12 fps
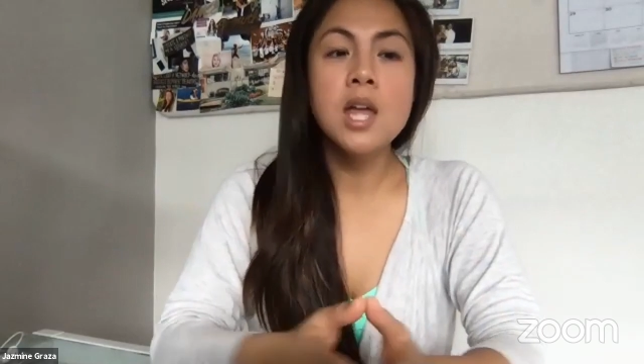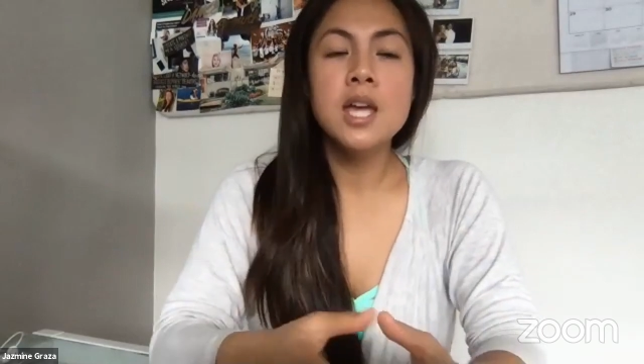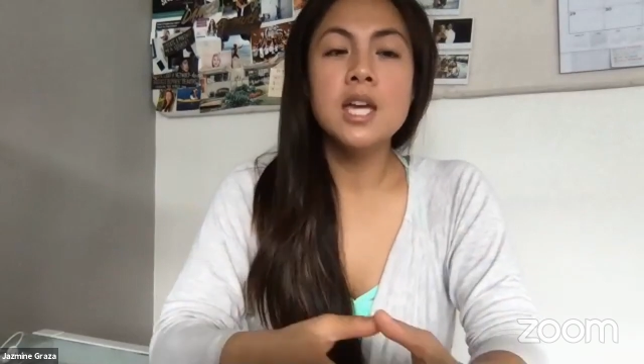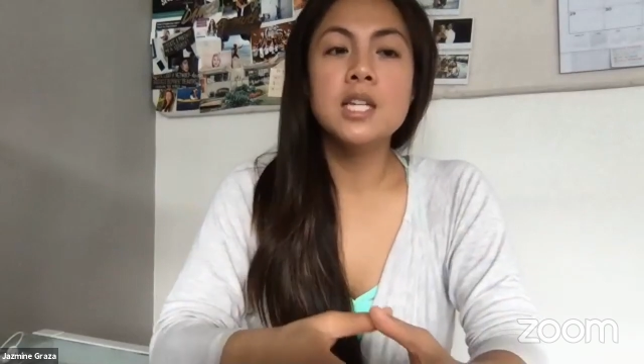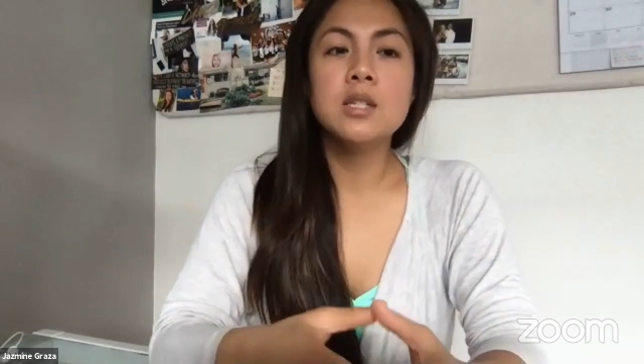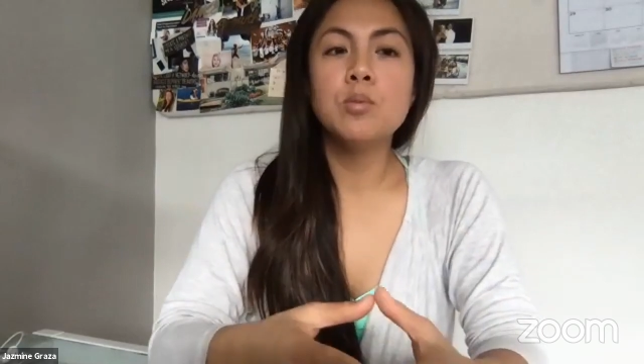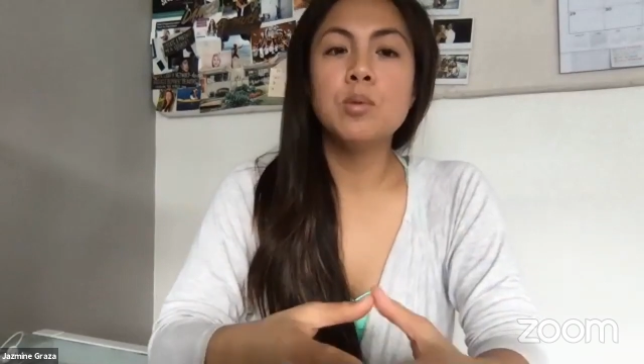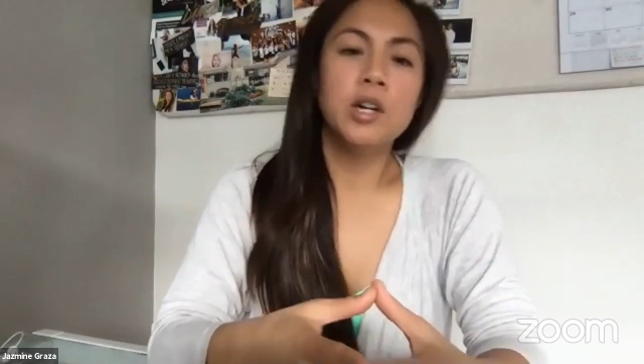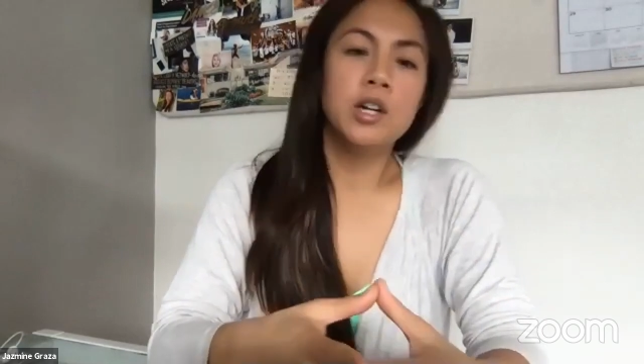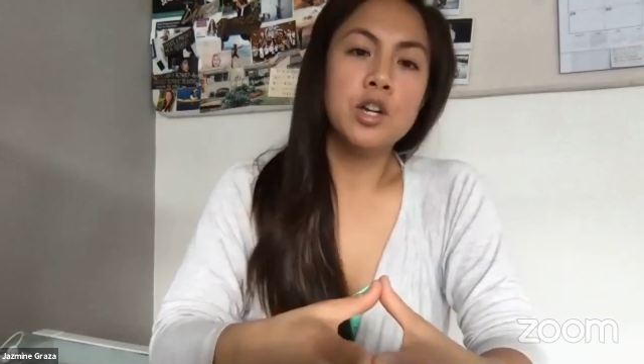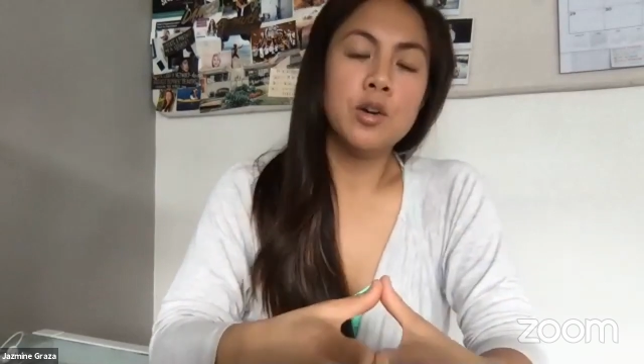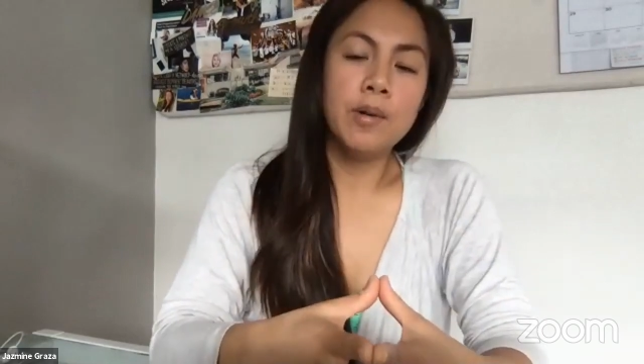is where
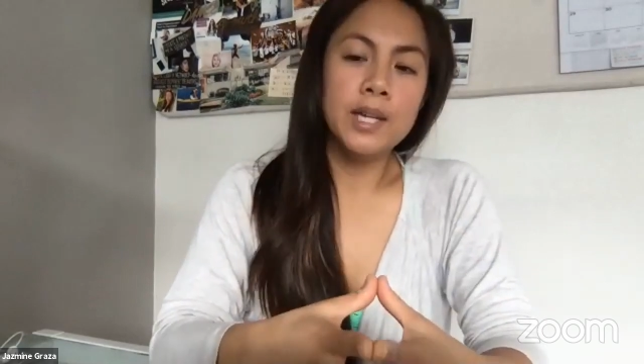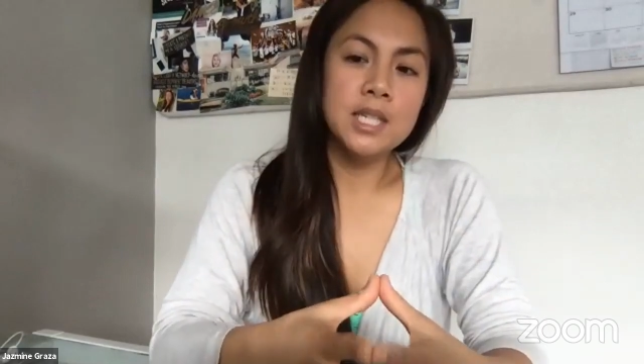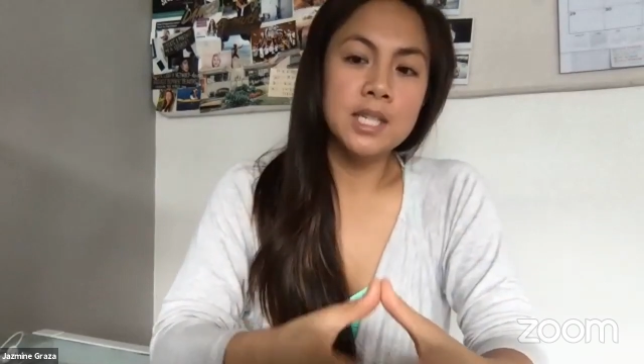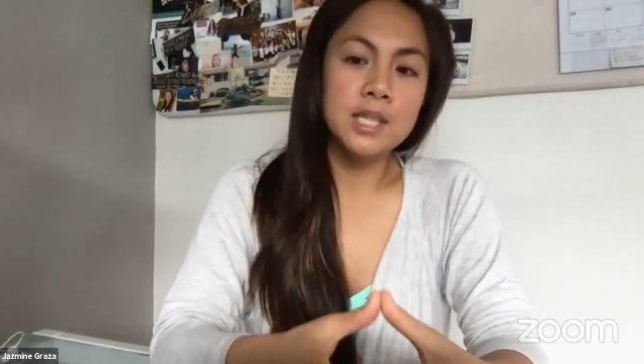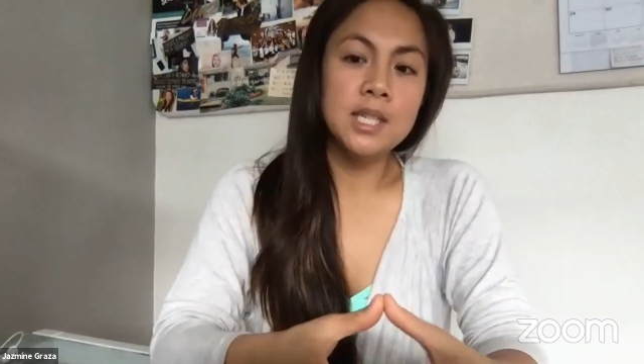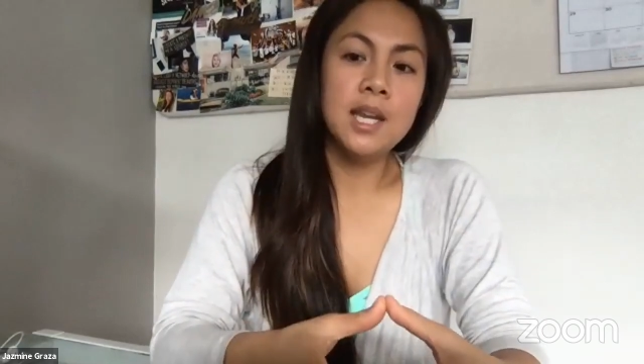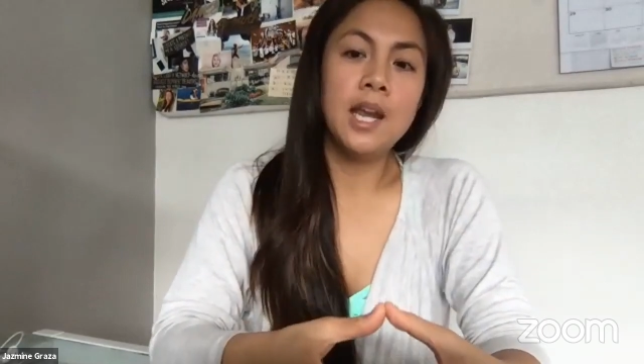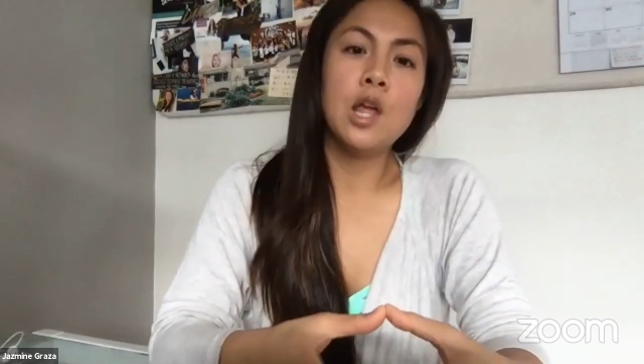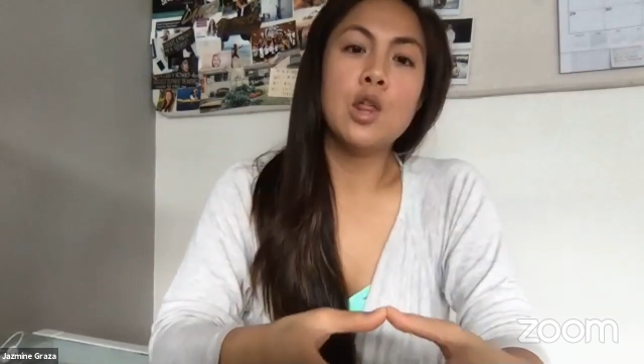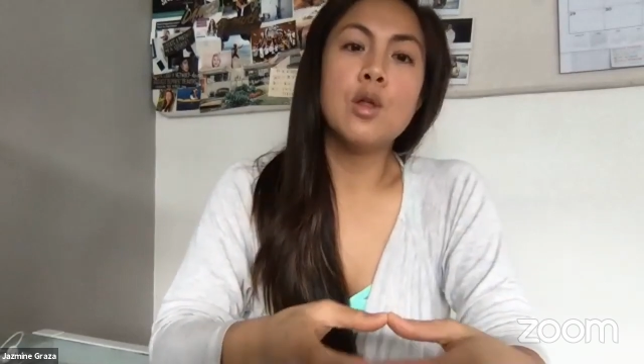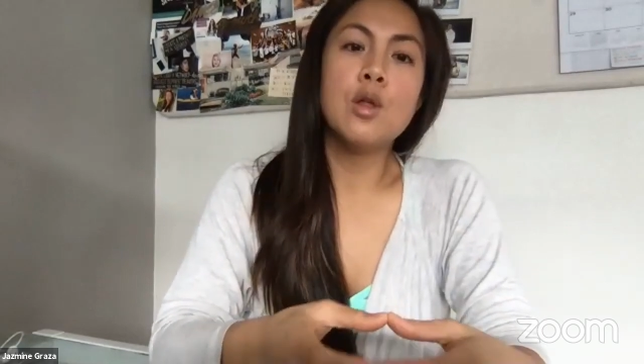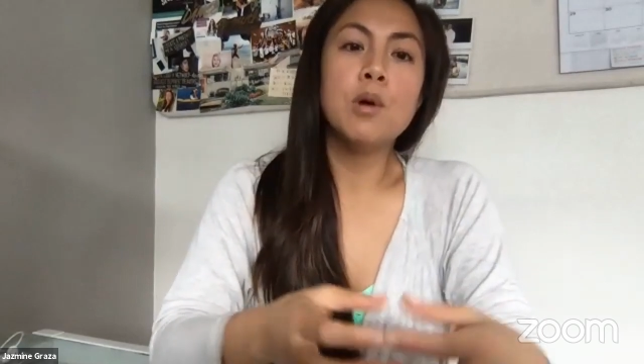you're going to see
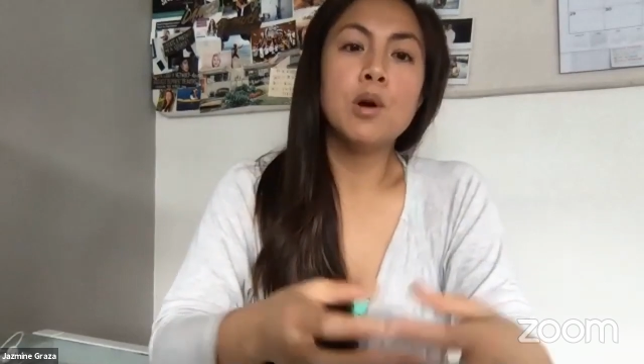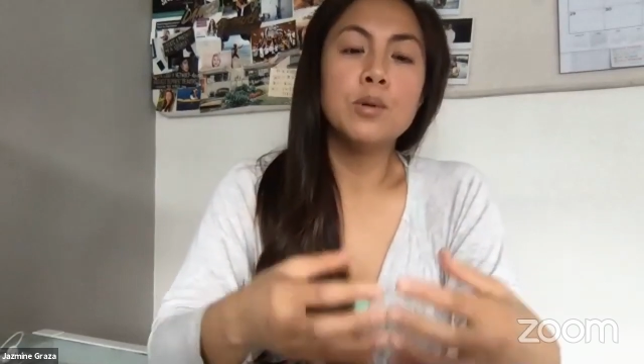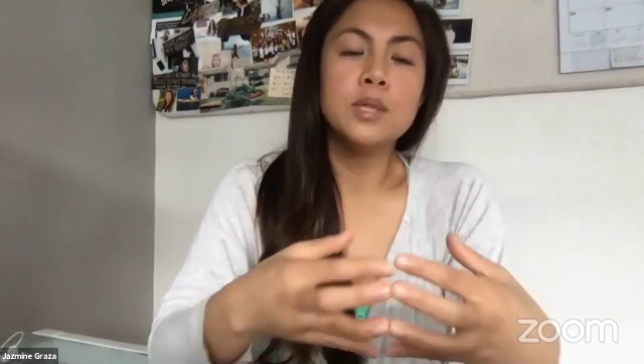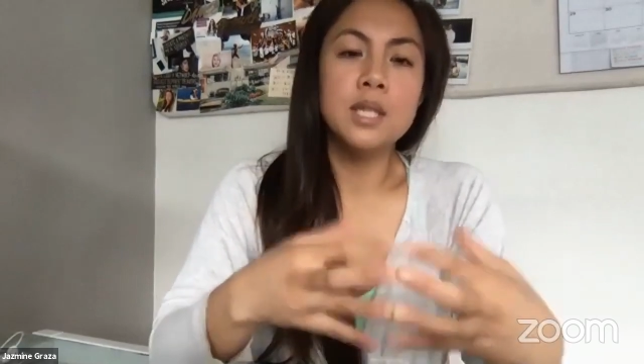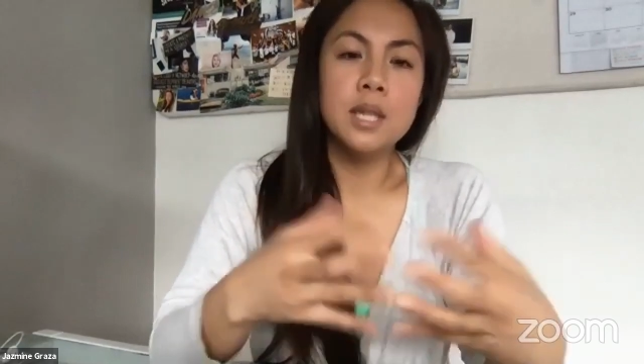the most